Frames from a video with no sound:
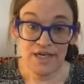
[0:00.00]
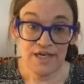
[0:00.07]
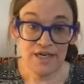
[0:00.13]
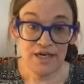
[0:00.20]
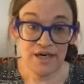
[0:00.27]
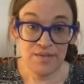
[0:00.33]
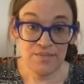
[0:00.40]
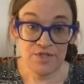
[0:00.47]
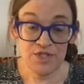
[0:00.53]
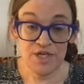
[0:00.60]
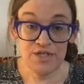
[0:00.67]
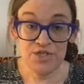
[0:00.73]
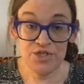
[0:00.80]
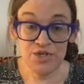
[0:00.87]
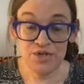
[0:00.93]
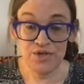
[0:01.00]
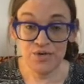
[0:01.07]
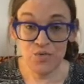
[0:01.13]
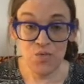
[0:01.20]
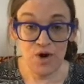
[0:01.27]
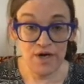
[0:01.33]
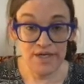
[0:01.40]
Xie
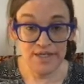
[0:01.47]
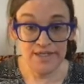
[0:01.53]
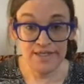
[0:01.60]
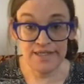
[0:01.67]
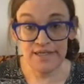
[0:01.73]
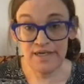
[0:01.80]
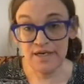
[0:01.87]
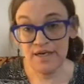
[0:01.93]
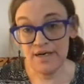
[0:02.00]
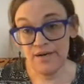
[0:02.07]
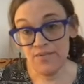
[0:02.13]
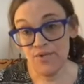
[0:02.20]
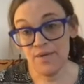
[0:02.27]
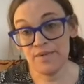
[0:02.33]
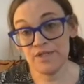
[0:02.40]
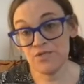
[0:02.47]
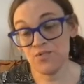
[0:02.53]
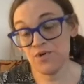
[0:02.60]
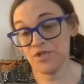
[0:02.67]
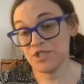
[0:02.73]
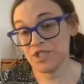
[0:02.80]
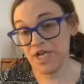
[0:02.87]
Jun was women's
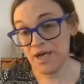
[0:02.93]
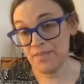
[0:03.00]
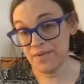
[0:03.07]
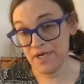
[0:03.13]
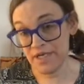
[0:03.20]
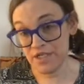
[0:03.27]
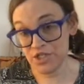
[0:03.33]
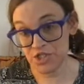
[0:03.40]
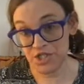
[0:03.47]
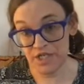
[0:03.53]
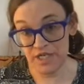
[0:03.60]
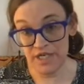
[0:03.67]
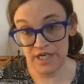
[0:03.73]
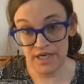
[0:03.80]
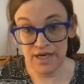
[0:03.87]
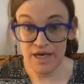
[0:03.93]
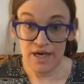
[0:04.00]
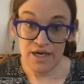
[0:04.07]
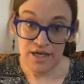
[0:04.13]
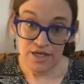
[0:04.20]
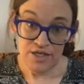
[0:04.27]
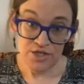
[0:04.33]
world champion. She
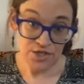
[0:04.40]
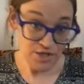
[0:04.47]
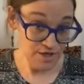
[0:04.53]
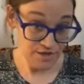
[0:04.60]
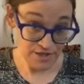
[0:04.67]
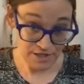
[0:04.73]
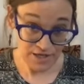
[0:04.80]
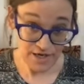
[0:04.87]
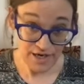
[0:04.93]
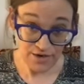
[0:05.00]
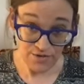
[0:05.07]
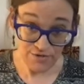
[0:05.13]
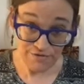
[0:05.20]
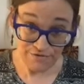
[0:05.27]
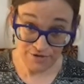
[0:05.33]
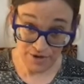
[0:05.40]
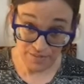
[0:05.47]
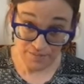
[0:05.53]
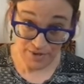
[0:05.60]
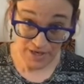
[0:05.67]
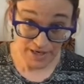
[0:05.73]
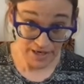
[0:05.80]
took the title
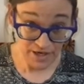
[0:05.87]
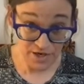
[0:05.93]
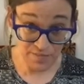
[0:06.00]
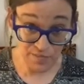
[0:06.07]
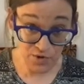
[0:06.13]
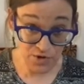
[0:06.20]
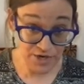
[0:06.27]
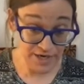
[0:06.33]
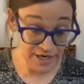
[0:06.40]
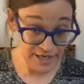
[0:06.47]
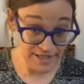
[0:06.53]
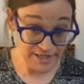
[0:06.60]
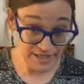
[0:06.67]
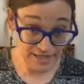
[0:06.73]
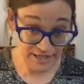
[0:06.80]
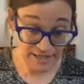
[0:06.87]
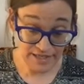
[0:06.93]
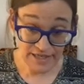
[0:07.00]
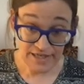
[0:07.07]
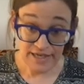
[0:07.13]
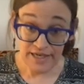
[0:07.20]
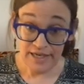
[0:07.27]
from Maya Kaburdinidze
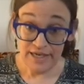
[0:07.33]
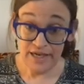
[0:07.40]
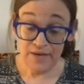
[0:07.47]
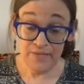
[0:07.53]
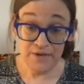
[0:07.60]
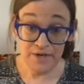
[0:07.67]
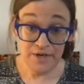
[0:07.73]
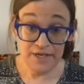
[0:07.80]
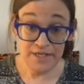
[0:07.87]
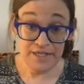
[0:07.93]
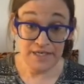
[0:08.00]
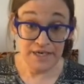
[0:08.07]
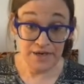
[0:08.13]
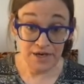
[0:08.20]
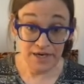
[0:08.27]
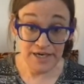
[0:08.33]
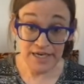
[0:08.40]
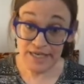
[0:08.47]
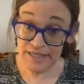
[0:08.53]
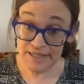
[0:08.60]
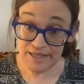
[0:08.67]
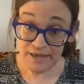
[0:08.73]
in the
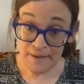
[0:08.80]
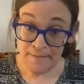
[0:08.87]
1990s.